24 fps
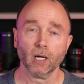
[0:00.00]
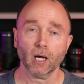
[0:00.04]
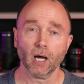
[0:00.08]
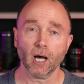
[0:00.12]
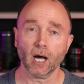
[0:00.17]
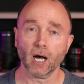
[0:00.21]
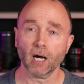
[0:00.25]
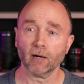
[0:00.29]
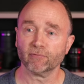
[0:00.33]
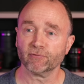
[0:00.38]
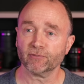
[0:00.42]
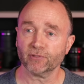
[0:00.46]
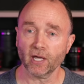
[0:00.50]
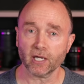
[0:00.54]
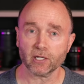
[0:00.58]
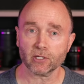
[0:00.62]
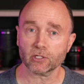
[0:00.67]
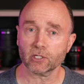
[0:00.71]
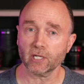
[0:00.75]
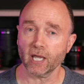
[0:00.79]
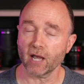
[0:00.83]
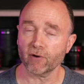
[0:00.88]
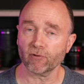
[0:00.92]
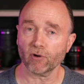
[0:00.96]
Uh, thanks
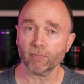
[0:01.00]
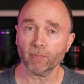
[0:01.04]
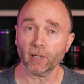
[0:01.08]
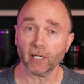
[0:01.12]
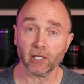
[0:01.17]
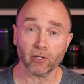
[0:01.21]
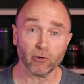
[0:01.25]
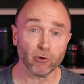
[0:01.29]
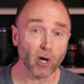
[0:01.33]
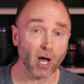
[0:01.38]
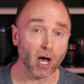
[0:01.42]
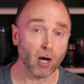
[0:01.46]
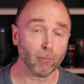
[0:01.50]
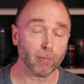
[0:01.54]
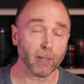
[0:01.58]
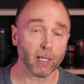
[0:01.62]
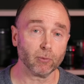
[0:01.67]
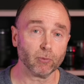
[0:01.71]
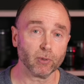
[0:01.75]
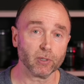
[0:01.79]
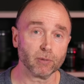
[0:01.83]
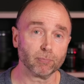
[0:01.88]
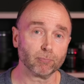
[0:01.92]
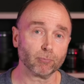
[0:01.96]
to everybody who helped me
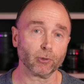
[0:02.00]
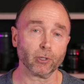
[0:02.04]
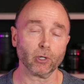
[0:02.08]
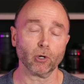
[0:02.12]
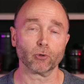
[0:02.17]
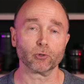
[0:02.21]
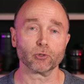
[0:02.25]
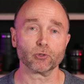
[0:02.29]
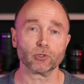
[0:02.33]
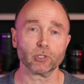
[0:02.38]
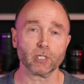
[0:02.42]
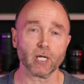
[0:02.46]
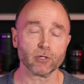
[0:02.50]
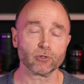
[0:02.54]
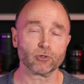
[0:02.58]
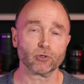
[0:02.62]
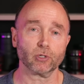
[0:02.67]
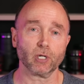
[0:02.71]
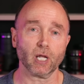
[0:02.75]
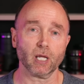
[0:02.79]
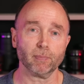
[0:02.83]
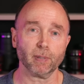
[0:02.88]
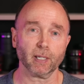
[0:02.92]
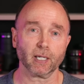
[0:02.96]
with pre-orders
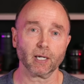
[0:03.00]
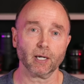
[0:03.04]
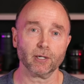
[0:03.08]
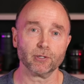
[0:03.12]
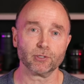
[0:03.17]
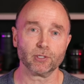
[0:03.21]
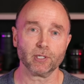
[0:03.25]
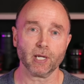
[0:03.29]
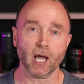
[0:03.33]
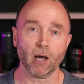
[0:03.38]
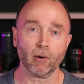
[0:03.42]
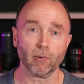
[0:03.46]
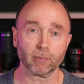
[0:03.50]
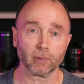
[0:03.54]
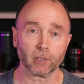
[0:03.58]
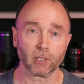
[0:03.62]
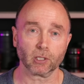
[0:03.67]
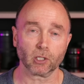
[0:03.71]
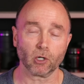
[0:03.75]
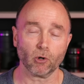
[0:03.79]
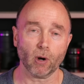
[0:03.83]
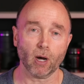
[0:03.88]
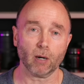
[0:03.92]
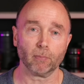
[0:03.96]
yesterday because now I'm going
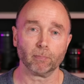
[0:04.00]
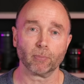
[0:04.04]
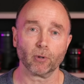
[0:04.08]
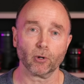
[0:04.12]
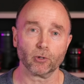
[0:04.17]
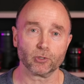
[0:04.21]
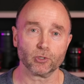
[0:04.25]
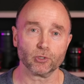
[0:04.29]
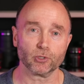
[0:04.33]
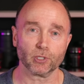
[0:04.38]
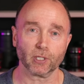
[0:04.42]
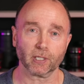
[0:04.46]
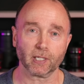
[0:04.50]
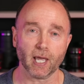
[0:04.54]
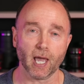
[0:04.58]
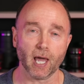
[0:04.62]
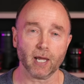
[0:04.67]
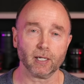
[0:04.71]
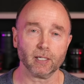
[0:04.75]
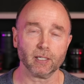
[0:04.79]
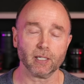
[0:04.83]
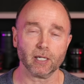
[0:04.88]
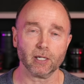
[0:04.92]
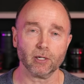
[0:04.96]
to go out and purchase the
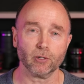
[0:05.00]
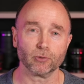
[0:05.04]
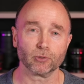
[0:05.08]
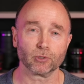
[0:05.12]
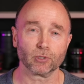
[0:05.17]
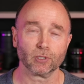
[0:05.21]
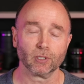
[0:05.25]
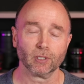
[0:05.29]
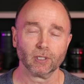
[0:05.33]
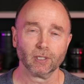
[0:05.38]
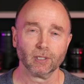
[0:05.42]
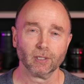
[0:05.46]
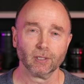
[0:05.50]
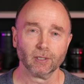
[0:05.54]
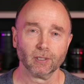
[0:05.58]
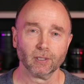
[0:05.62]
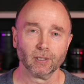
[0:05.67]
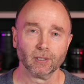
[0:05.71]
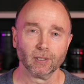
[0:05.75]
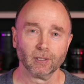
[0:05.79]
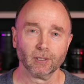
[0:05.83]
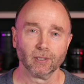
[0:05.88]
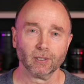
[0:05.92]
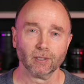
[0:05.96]
Canon EOS
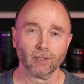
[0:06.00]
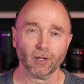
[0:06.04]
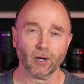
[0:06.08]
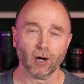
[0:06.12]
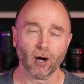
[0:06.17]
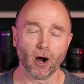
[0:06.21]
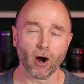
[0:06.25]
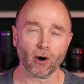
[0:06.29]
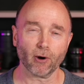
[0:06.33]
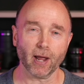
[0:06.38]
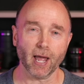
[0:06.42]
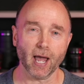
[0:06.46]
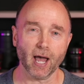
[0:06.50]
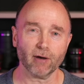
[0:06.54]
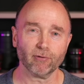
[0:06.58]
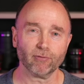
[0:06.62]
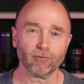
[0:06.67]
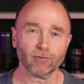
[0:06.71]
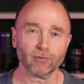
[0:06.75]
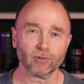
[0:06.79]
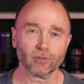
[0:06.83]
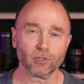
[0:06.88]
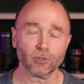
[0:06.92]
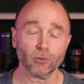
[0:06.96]

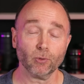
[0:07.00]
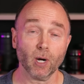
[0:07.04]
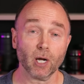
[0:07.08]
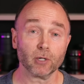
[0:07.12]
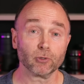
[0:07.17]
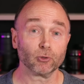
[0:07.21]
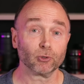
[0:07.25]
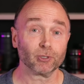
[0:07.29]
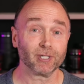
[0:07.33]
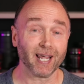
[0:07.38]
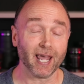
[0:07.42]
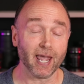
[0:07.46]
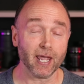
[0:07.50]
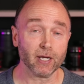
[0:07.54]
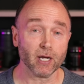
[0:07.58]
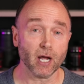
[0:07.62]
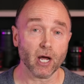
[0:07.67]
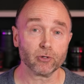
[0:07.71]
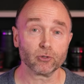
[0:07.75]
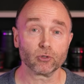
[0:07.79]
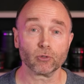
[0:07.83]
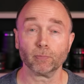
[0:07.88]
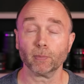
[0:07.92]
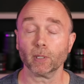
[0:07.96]
RF 200 to
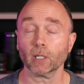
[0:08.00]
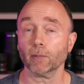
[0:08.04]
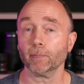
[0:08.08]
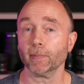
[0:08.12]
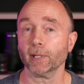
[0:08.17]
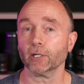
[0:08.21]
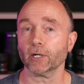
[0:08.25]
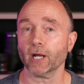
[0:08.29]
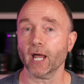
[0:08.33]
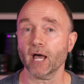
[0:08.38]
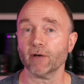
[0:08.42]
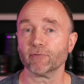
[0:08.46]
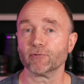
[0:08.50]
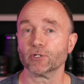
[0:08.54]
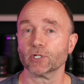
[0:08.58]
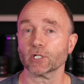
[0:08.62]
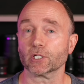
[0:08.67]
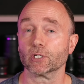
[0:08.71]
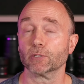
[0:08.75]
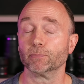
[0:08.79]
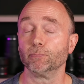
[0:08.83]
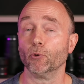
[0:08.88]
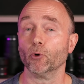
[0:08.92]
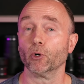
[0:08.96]
800 millimeter
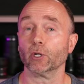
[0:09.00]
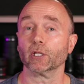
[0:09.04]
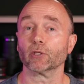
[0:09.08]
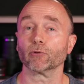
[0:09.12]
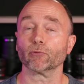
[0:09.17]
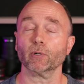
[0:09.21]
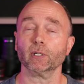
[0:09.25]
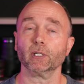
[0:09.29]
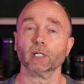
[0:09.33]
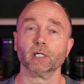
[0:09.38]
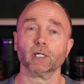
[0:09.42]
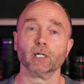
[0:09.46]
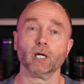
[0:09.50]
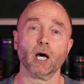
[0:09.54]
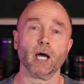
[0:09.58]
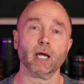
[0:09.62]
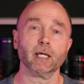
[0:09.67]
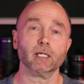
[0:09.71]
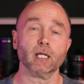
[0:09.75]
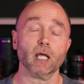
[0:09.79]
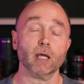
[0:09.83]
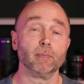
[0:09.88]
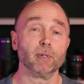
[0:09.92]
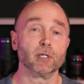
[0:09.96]
f6.3 to
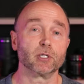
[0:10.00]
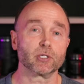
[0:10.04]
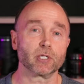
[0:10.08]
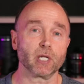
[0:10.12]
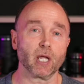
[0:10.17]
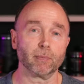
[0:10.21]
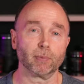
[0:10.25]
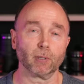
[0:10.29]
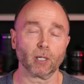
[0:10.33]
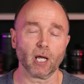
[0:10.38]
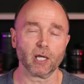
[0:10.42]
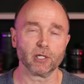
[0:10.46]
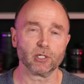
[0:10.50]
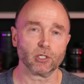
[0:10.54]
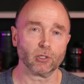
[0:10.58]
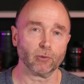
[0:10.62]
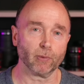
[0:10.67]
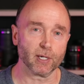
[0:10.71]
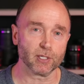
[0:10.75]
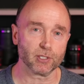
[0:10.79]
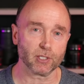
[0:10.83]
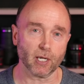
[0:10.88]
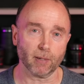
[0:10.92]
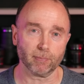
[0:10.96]
9 image stabilized
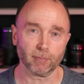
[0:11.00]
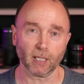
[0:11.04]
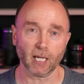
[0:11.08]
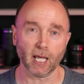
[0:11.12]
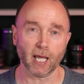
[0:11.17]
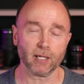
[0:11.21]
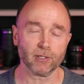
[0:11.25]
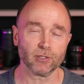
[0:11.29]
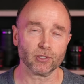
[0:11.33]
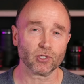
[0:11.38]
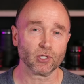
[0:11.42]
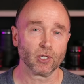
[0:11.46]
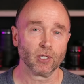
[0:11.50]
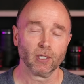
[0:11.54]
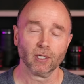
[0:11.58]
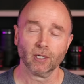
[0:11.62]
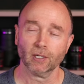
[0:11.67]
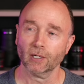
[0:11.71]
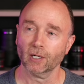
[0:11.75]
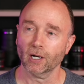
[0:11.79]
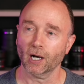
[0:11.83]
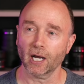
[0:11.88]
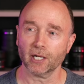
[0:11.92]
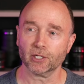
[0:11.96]
USM lens.
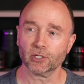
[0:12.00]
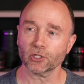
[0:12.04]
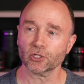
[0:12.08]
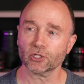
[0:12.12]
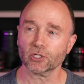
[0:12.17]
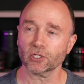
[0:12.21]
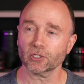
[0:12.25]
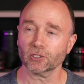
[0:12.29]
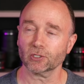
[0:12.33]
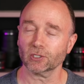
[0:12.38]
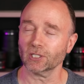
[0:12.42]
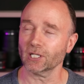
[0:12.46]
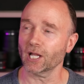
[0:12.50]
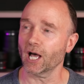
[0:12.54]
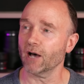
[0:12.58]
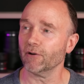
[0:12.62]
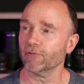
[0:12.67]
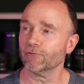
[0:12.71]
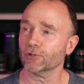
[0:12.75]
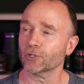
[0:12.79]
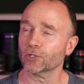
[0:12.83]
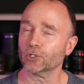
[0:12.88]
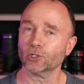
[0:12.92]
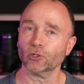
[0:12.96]
I just
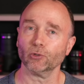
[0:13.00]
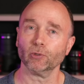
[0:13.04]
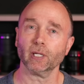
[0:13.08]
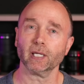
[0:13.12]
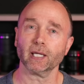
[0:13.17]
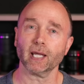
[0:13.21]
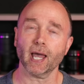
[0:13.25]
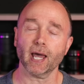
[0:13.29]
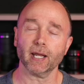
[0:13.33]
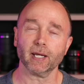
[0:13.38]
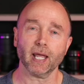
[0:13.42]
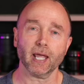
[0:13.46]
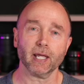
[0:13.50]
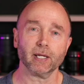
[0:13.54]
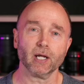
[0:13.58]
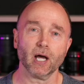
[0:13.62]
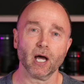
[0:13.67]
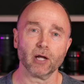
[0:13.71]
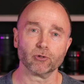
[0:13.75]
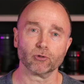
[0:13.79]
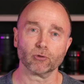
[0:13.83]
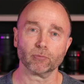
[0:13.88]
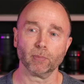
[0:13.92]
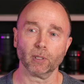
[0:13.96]
love shooting at
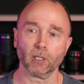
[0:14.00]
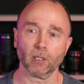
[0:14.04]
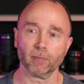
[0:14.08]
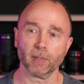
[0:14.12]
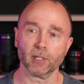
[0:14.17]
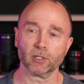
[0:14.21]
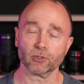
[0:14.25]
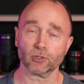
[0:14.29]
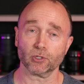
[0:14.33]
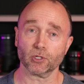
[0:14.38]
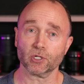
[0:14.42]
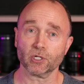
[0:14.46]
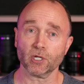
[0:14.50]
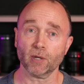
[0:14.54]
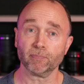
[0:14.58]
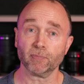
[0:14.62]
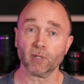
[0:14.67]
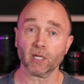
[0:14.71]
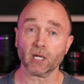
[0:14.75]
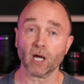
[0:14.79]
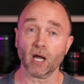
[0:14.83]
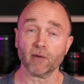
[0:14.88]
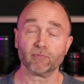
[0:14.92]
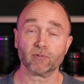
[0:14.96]
800 millimeters. It's
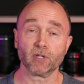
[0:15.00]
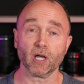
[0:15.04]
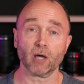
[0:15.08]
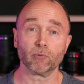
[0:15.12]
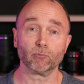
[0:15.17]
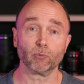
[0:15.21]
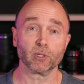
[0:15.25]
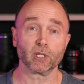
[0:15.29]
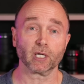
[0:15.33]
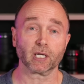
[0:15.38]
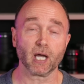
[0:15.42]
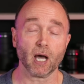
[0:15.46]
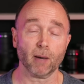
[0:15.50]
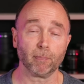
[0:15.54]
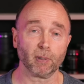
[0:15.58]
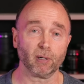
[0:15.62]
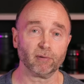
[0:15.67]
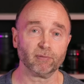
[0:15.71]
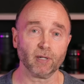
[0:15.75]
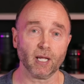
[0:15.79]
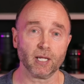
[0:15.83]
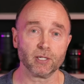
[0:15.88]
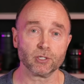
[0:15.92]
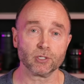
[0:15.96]
something I've done with a couple
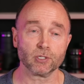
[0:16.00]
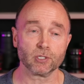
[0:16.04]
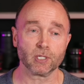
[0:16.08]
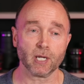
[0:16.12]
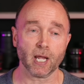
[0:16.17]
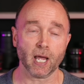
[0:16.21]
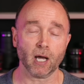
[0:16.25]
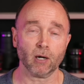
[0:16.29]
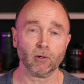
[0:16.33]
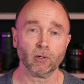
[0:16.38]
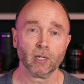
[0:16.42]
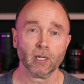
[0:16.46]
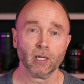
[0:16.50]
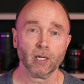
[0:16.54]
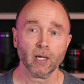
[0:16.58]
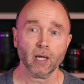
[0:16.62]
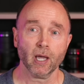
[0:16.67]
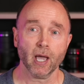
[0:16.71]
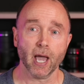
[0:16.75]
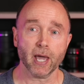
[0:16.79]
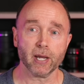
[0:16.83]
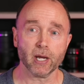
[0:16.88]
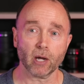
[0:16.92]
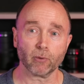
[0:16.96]
of lenses now,
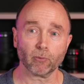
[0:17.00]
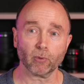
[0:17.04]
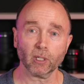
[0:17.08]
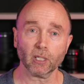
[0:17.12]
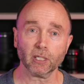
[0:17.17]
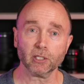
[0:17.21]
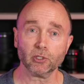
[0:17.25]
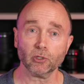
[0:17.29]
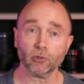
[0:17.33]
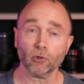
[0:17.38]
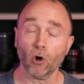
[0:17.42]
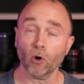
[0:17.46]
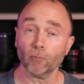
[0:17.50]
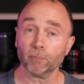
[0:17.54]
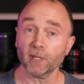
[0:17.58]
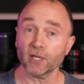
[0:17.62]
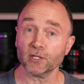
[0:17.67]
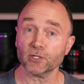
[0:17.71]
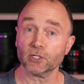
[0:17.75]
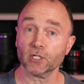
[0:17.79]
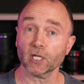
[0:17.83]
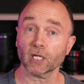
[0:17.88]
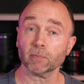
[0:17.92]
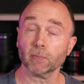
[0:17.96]
and I really do hope
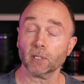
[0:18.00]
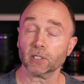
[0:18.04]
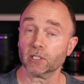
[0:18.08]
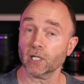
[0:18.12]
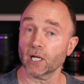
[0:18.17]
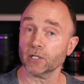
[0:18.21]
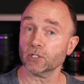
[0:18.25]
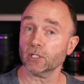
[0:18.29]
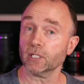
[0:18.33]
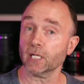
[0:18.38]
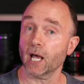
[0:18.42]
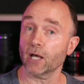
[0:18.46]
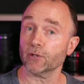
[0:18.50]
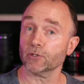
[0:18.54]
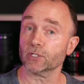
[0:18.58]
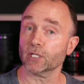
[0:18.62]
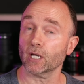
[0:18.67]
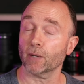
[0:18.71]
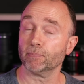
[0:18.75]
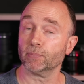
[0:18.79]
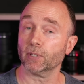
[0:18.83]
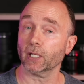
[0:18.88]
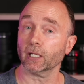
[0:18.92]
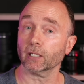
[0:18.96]
that Sigma does announce
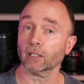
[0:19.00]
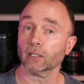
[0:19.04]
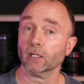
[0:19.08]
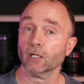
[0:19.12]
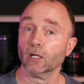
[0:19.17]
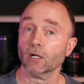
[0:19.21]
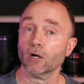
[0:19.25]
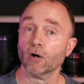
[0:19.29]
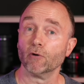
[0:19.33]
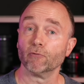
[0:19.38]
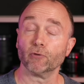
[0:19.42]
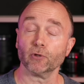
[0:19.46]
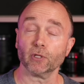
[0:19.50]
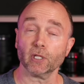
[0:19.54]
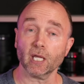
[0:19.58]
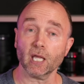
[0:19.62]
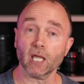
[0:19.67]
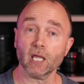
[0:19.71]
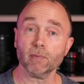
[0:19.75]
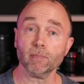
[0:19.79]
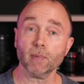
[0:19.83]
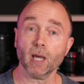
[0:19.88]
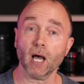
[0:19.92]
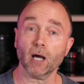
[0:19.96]
something for the
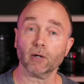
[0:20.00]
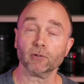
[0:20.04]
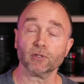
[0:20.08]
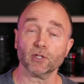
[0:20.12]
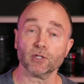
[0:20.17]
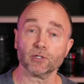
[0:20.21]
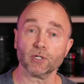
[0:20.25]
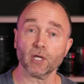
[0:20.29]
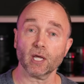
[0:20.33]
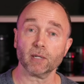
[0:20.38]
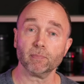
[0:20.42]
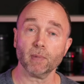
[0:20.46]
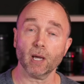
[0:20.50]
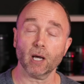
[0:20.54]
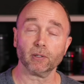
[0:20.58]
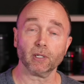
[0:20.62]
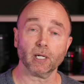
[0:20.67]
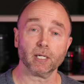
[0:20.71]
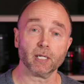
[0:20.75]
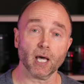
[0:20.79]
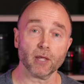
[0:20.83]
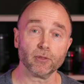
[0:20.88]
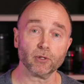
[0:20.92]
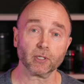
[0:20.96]
E mount, the Z mount,
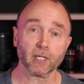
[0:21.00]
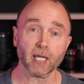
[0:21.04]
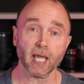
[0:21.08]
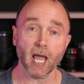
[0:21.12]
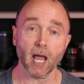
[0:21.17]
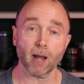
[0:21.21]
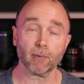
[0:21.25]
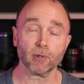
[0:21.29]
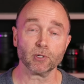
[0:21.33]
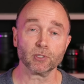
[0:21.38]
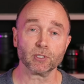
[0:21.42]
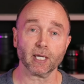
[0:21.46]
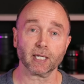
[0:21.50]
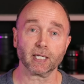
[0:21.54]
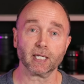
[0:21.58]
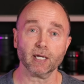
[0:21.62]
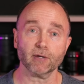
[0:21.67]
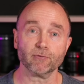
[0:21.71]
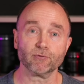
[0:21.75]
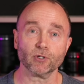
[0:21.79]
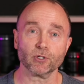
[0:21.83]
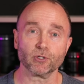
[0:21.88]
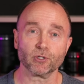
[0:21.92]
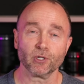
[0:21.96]
and other cameras that
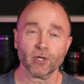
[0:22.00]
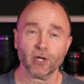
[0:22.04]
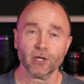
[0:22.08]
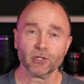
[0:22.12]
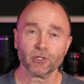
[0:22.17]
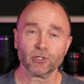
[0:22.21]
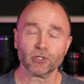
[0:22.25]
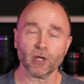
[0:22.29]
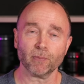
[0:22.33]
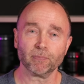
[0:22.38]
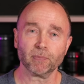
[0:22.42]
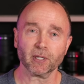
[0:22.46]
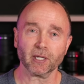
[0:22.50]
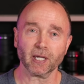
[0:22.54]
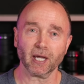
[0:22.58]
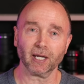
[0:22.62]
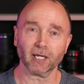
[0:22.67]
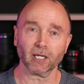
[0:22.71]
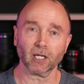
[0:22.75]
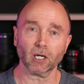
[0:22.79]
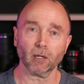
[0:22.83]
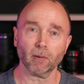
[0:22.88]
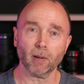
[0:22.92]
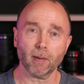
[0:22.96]
gives us something a
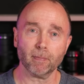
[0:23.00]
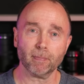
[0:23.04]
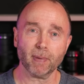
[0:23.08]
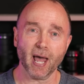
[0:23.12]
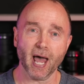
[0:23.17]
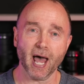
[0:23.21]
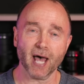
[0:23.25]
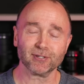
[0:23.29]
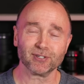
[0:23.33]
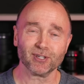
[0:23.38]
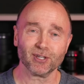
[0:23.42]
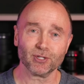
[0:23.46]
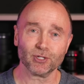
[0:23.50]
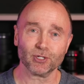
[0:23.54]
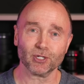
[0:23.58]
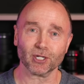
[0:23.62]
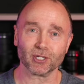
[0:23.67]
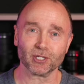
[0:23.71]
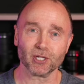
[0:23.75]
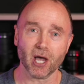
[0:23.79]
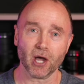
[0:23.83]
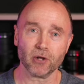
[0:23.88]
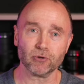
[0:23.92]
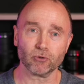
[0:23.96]
little bit past
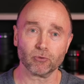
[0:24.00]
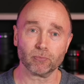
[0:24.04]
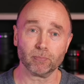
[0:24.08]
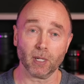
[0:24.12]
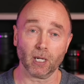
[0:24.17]
600